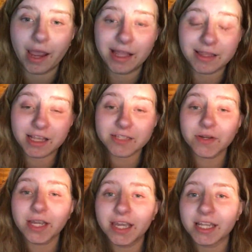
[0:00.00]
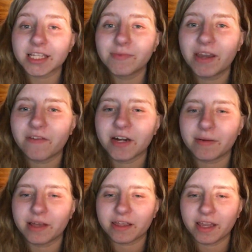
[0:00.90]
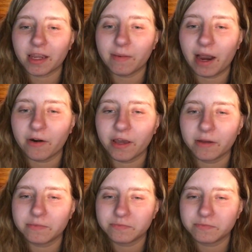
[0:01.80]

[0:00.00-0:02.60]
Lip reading: And that's what gets me every time I think about it.